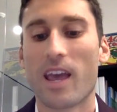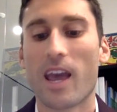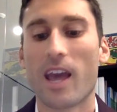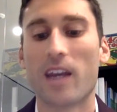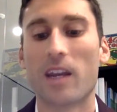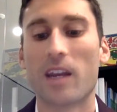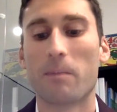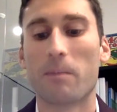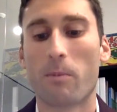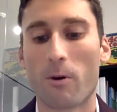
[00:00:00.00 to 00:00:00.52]
and
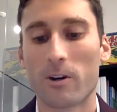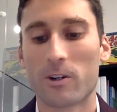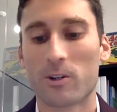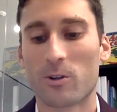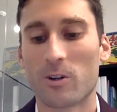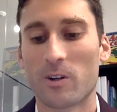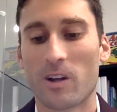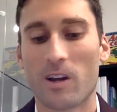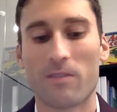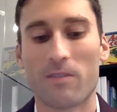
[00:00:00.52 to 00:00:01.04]
a
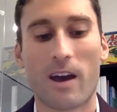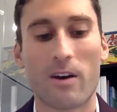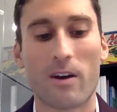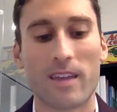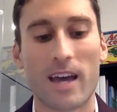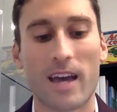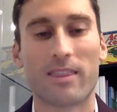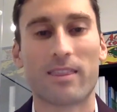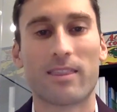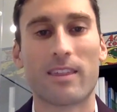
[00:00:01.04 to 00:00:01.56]
portrait of how
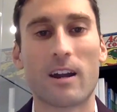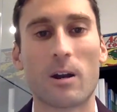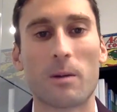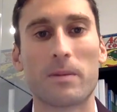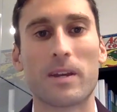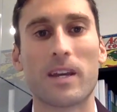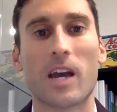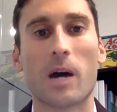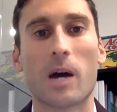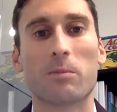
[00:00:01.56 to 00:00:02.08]
that
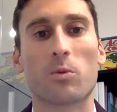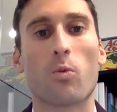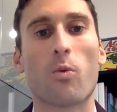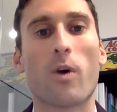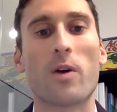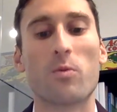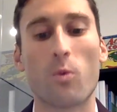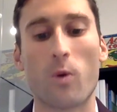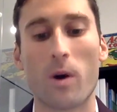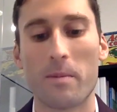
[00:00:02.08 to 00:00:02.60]
therapy helped
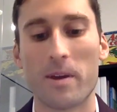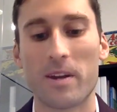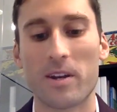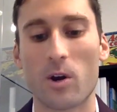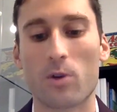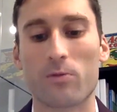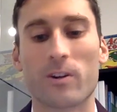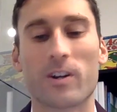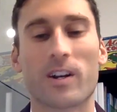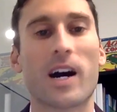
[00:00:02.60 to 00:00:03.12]
one woman
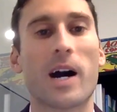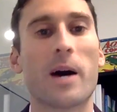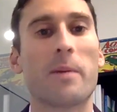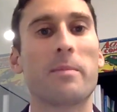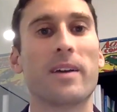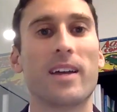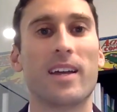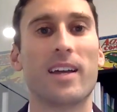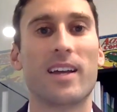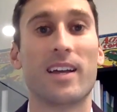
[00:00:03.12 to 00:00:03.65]
overcome
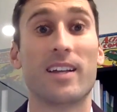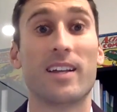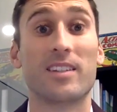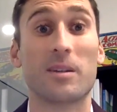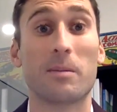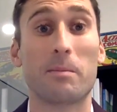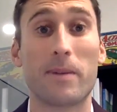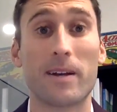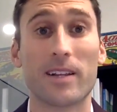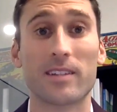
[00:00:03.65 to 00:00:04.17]

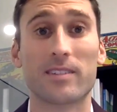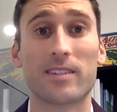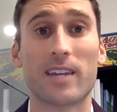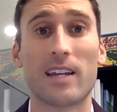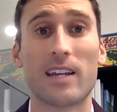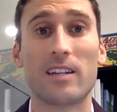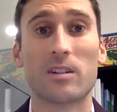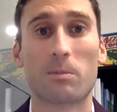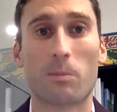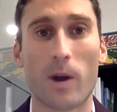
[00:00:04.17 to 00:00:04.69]

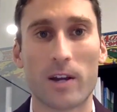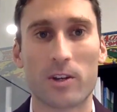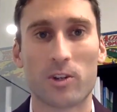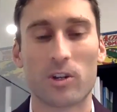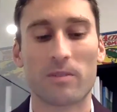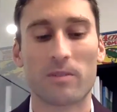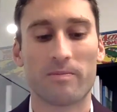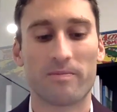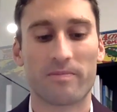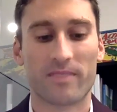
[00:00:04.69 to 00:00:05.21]
debilitating
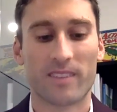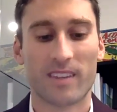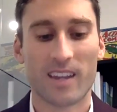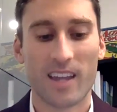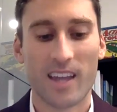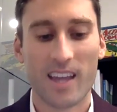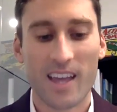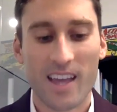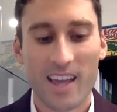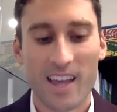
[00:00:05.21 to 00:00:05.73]
depression.
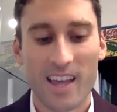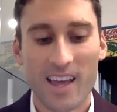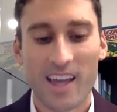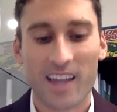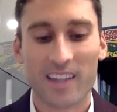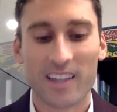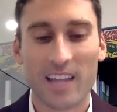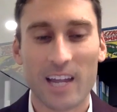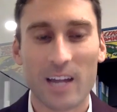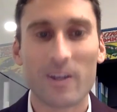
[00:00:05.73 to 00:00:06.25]

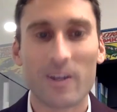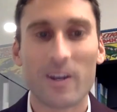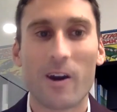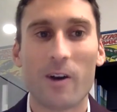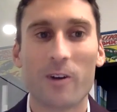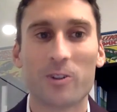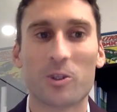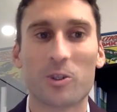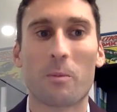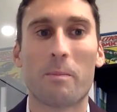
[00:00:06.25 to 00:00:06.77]
Larry
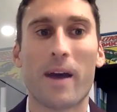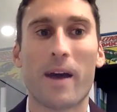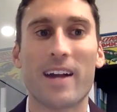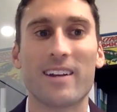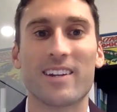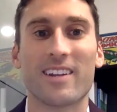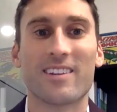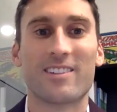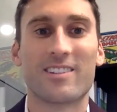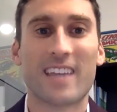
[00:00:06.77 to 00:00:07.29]
also
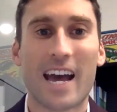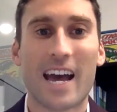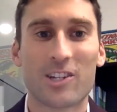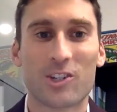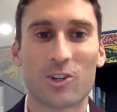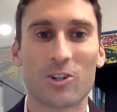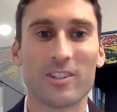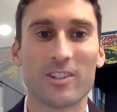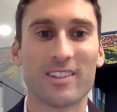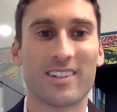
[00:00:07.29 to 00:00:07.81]
penned
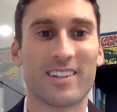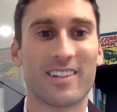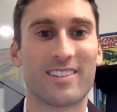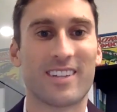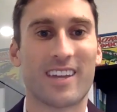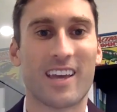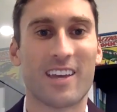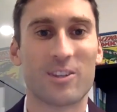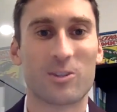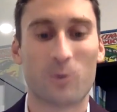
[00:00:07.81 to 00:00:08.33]
Satchel, To
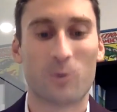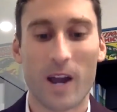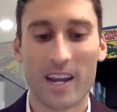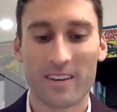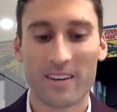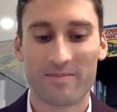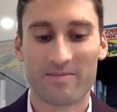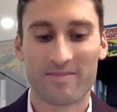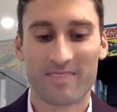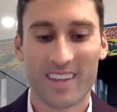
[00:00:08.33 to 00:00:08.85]
His
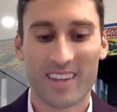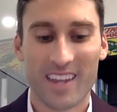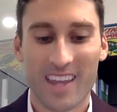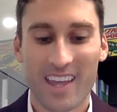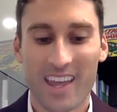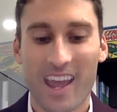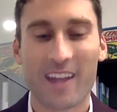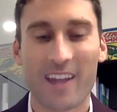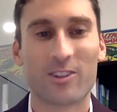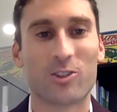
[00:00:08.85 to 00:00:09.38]
Right,
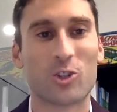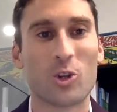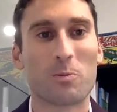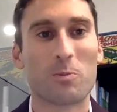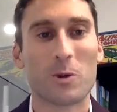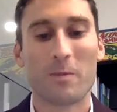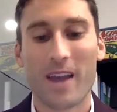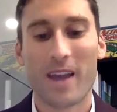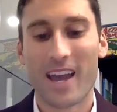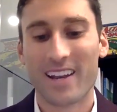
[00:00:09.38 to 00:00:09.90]
and
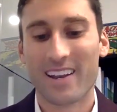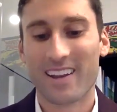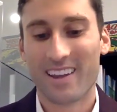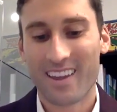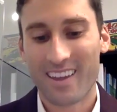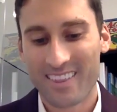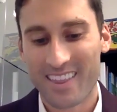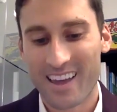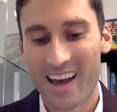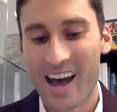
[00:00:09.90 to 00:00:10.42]
Superman,
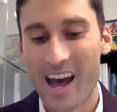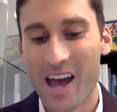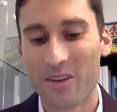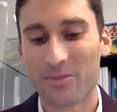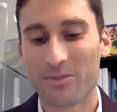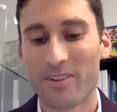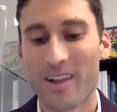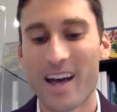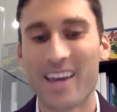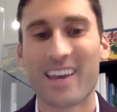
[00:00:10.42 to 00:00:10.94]
The
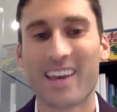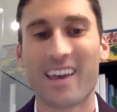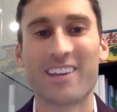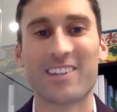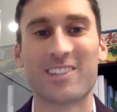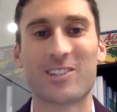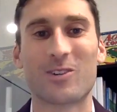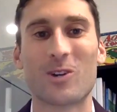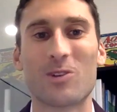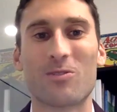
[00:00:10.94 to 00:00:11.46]
High-Flying
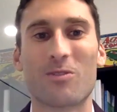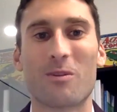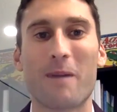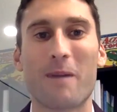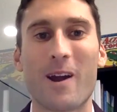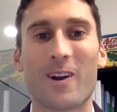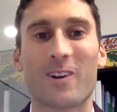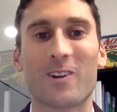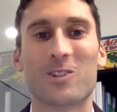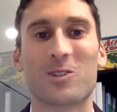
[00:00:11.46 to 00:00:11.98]
History of
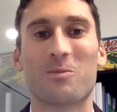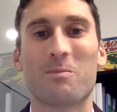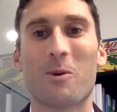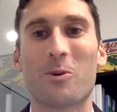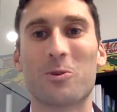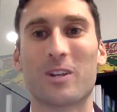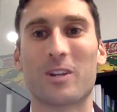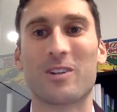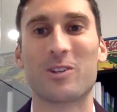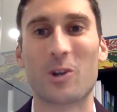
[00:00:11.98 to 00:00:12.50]
America's
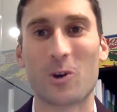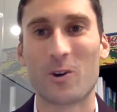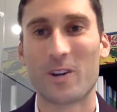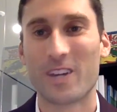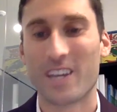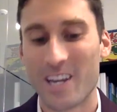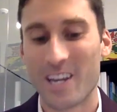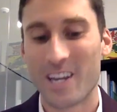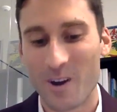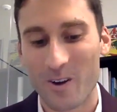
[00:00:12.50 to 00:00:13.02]
Most Enduring
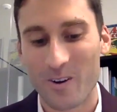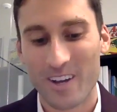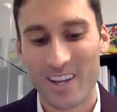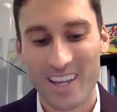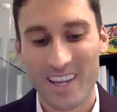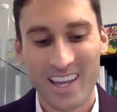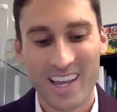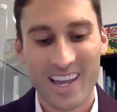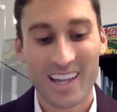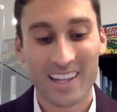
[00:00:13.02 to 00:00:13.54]
Hero.
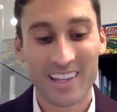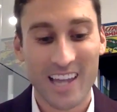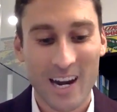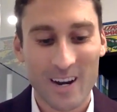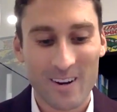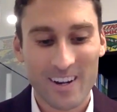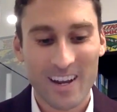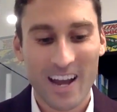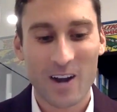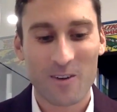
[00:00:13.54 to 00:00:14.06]

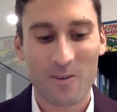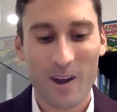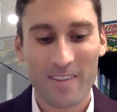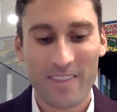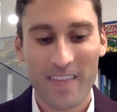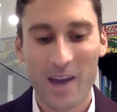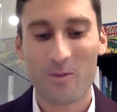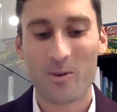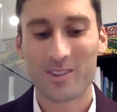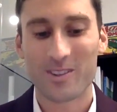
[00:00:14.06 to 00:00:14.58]
Larry, I read
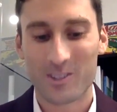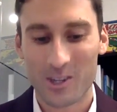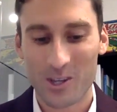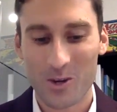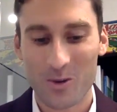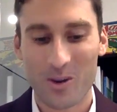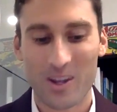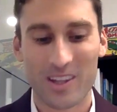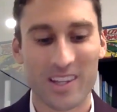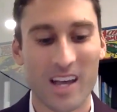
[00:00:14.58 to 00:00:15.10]
that one
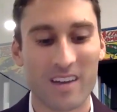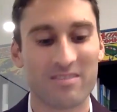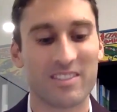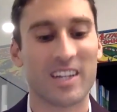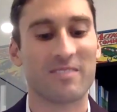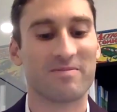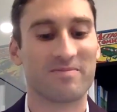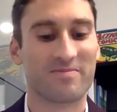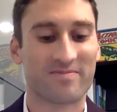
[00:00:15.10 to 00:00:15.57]
too and loved it.